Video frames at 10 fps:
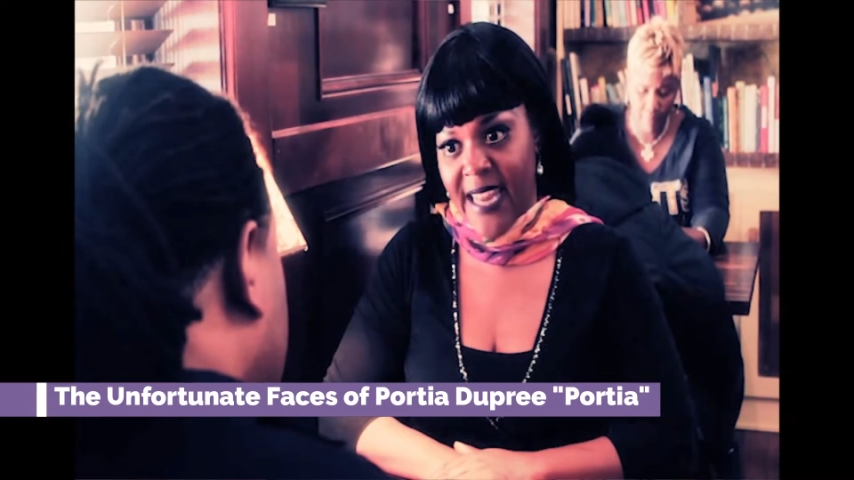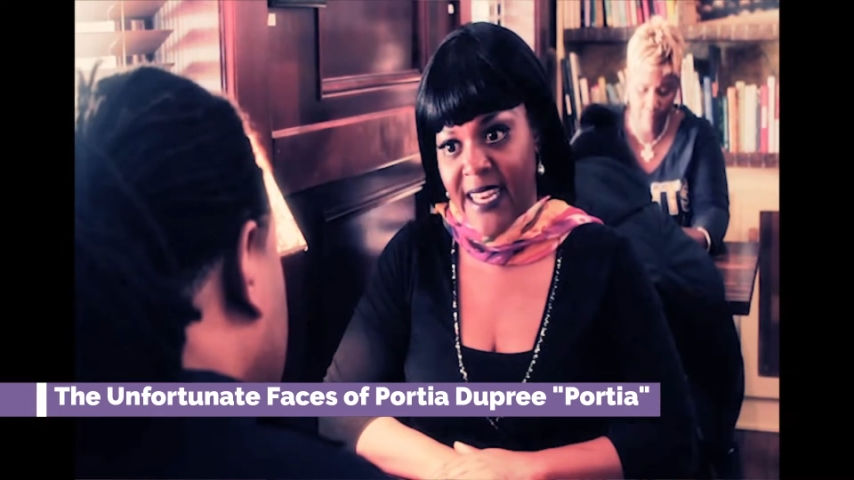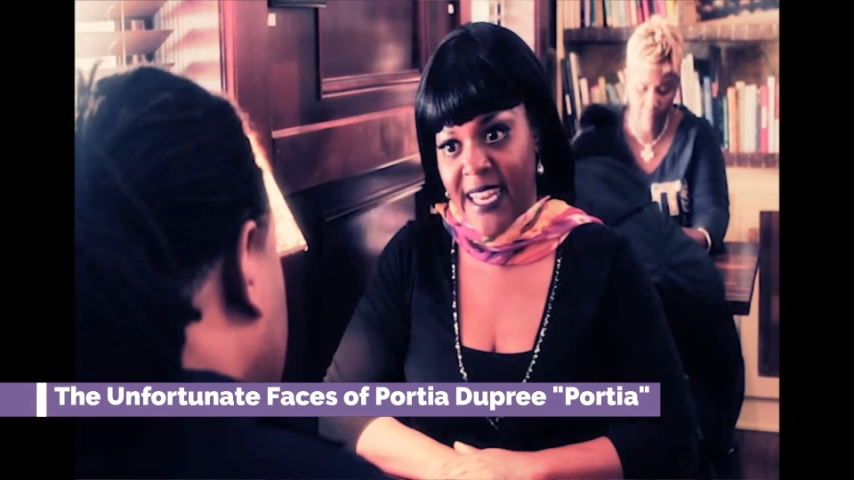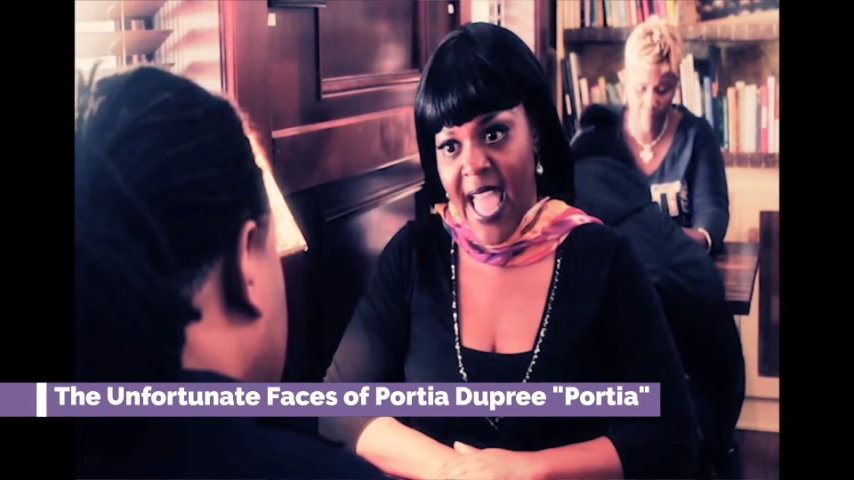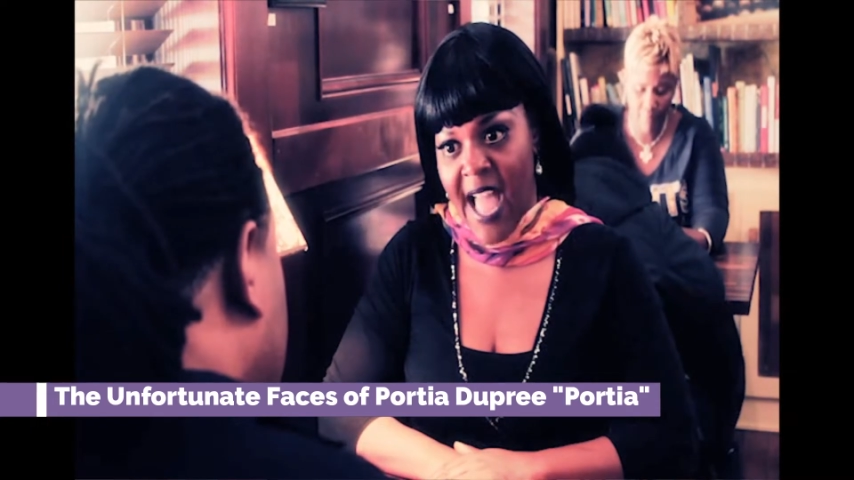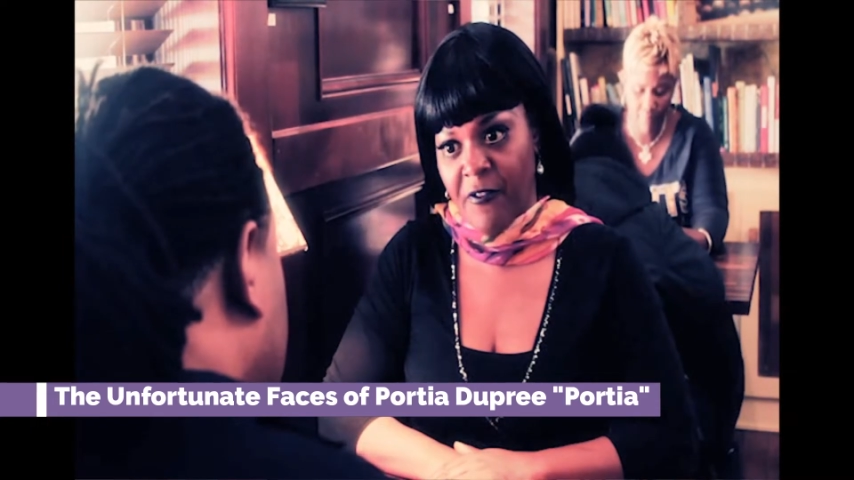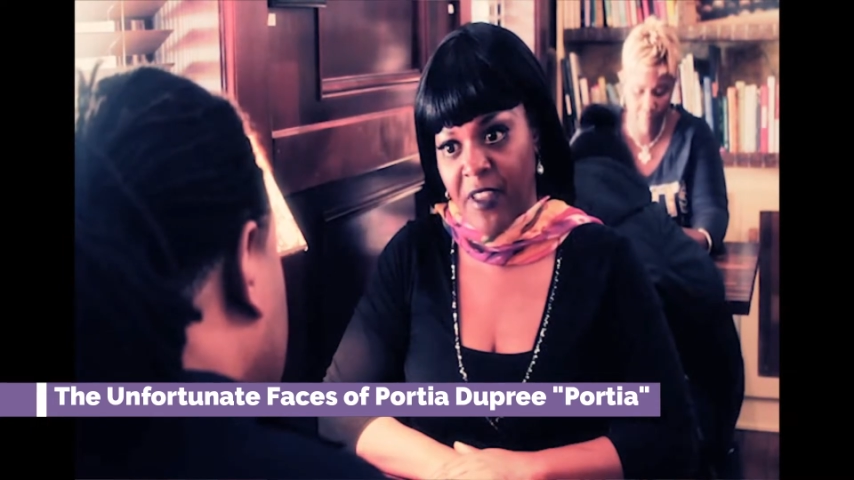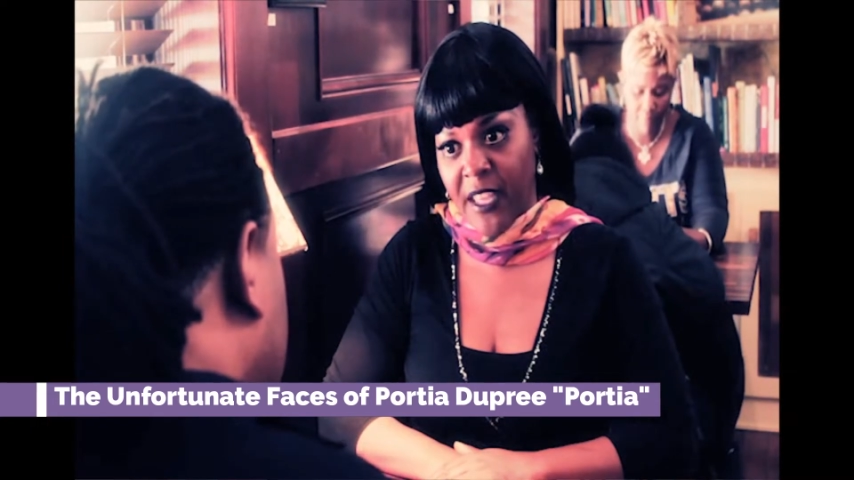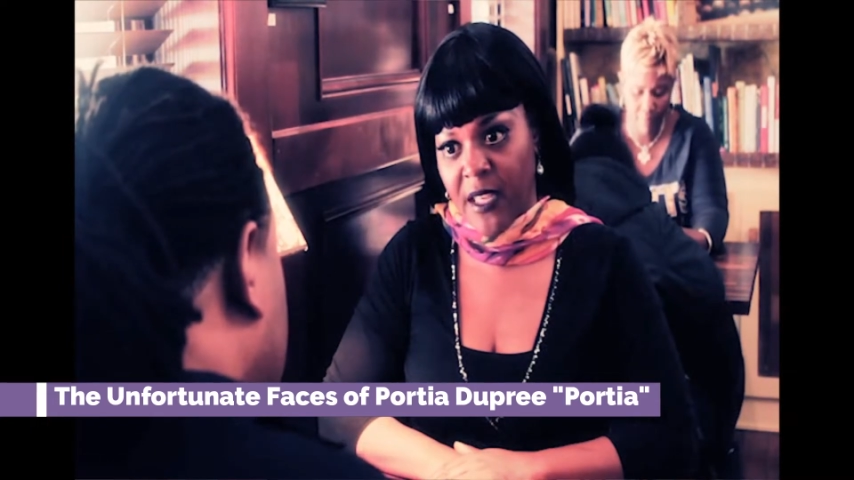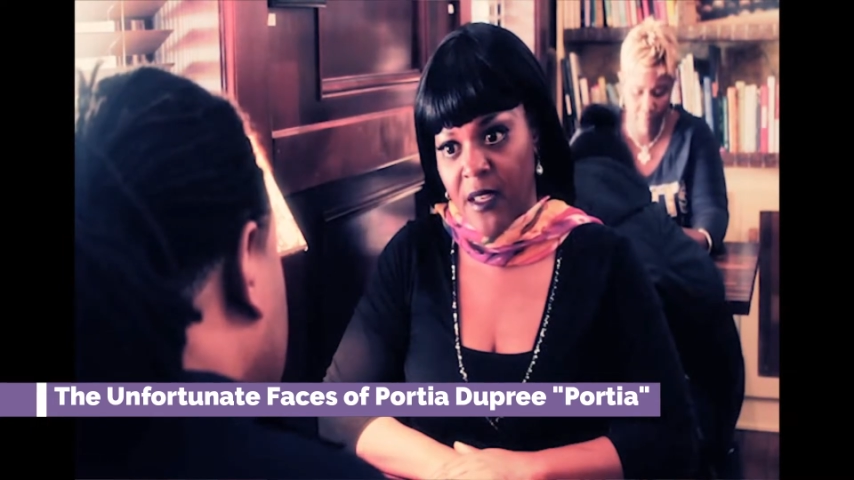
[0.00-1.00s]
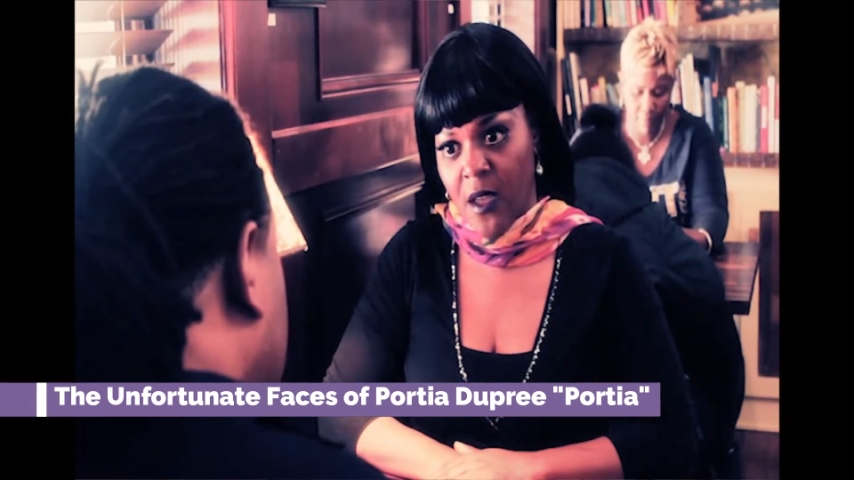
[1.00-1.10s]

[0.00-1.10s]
and laughing?